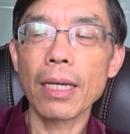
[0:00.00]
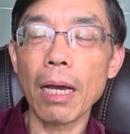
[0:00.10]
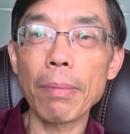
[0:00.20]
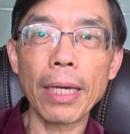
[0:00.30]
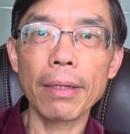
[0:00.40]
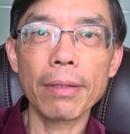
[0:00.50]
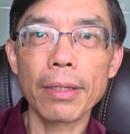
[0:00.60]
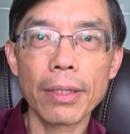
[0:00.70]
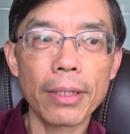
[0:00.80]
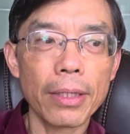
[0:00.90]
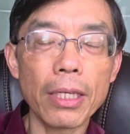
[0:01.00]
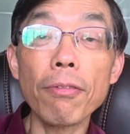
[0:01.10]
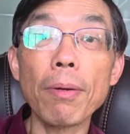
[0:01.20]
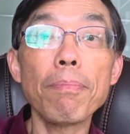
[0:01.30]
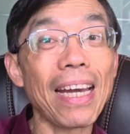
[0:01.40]
I mean,
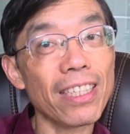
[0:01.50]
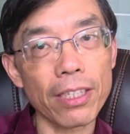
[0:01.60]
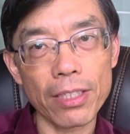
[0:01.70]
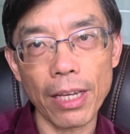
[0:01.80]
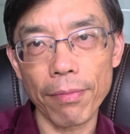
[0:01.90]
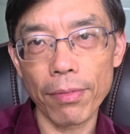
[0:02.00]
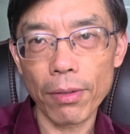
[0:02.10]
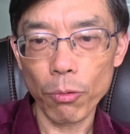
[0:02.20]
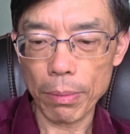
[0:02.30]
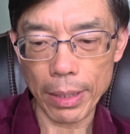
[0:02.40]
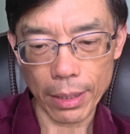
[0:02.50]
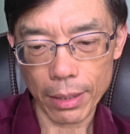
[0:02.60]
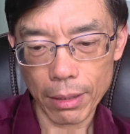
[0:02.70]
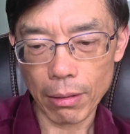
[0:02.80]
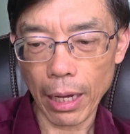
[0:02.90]
even better than women.
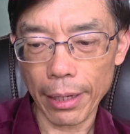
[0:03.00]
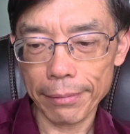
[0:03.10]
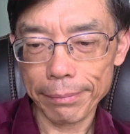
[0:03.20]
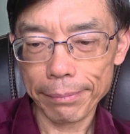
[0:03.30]
Okay.